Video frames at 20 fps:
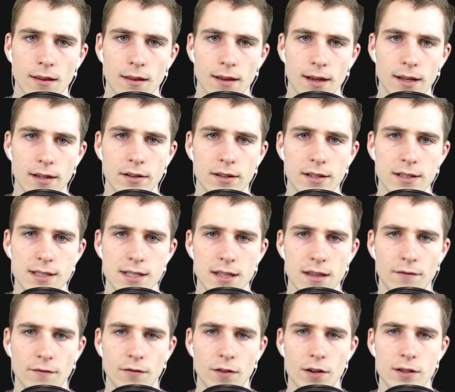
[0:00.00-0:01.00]
And you can see
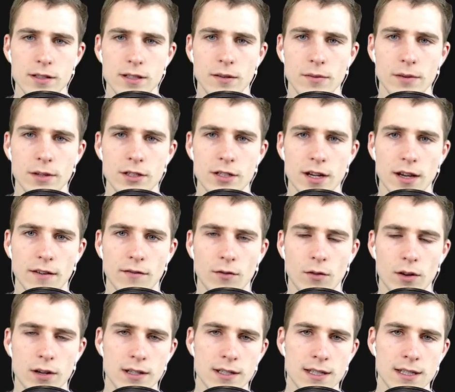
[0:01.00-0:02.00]
the first thing we check
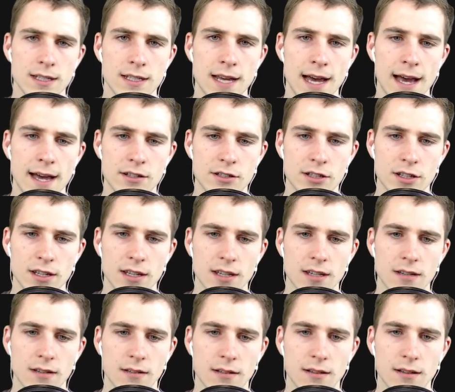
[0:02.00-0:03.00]
for is the dash
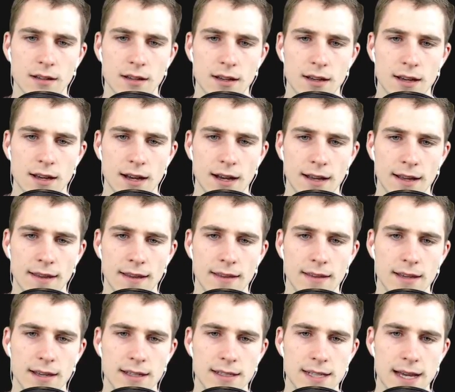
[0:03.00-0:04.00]
key and then
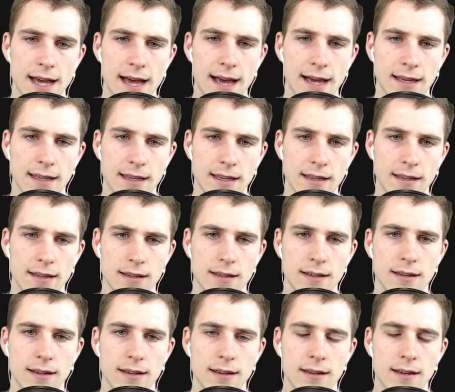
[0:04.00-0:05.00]
the attack key.
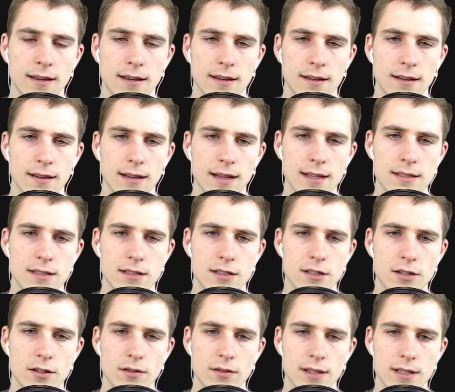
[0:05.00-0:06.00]
Let's
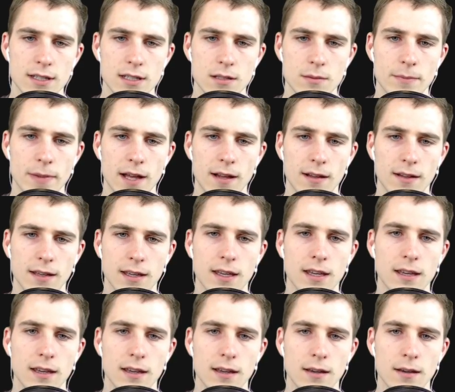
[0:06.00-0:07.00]
do the spell
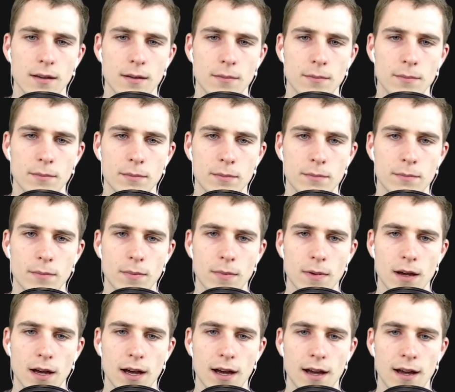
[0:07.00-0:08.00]
key.
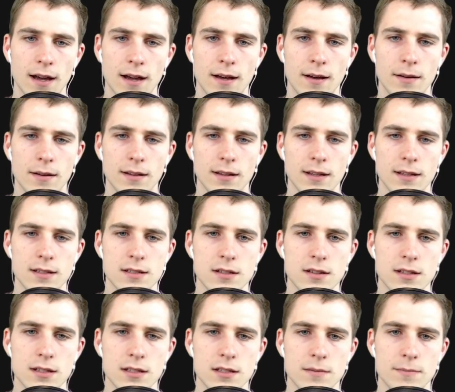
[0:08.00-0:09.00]
Uh, let's do
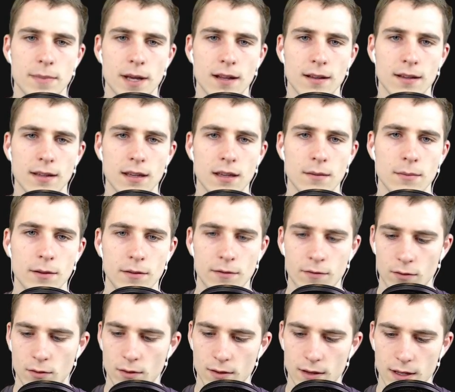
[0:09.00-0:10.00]
the spell key
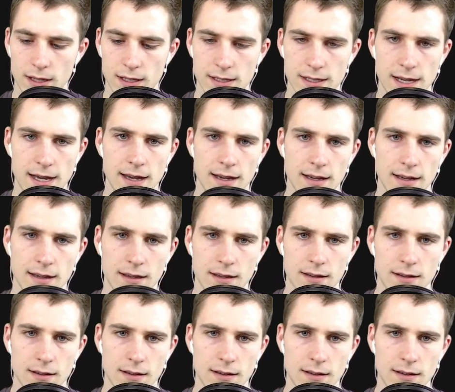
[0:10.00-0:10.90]
before the attack.